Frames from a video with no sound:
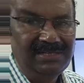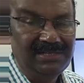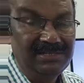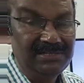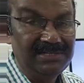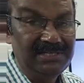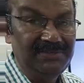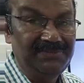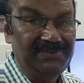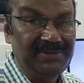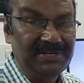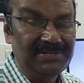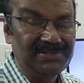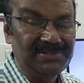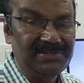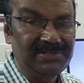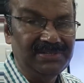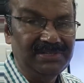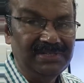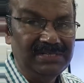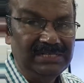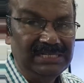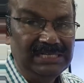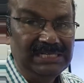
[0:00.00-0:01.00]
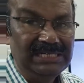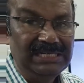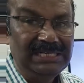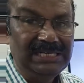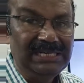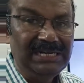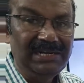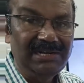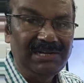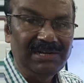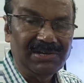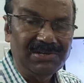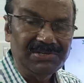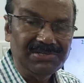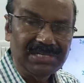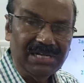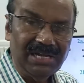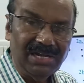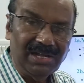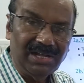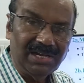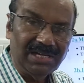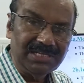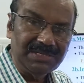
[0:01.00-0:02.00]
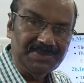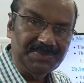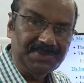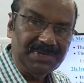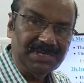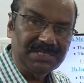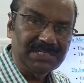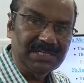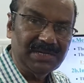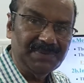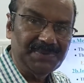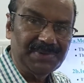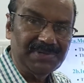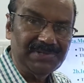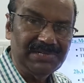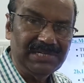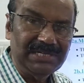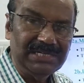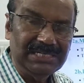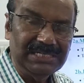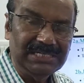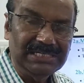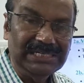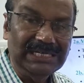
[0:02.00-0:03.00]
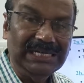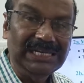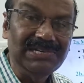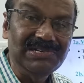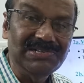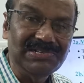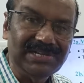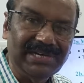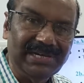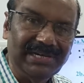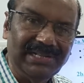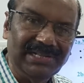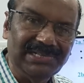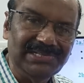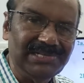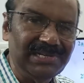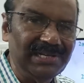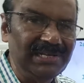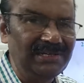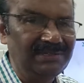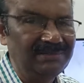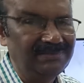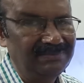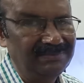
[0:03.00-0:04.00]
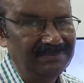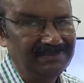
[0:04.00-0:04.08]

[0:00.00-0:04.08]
See friends, intracellular receptors are present inside the cell